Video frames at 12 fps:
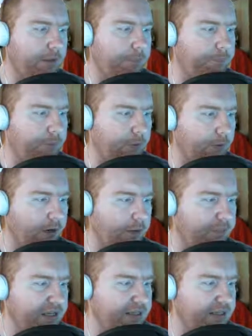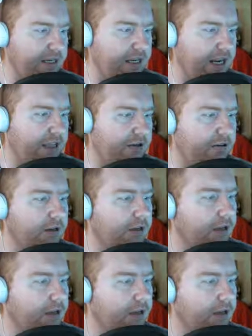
a throwing a PC together.